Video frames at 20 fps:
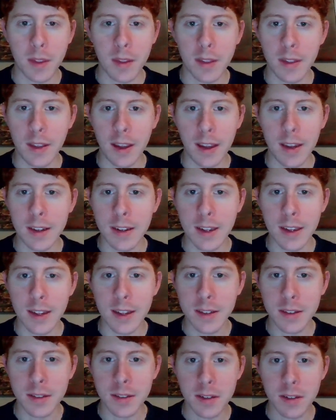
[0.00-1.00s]
the
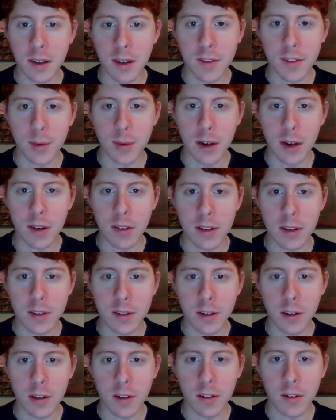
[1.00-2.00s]
Indian stuff, whatever it's
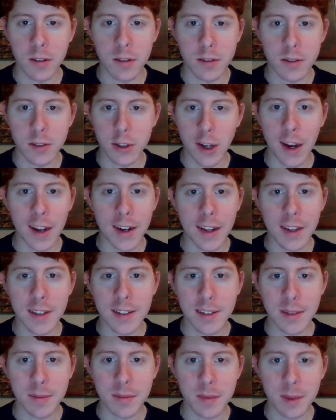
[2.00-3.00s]
called,
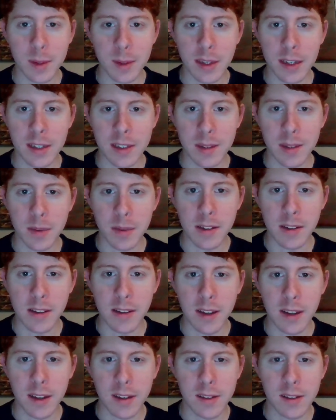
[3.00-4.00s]
Jainism, like some other
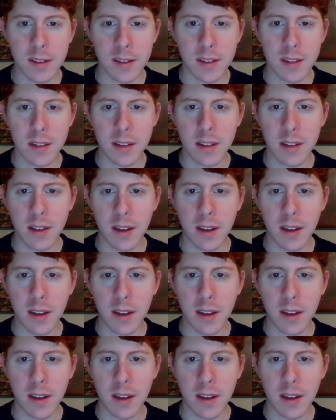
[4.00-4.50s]
things.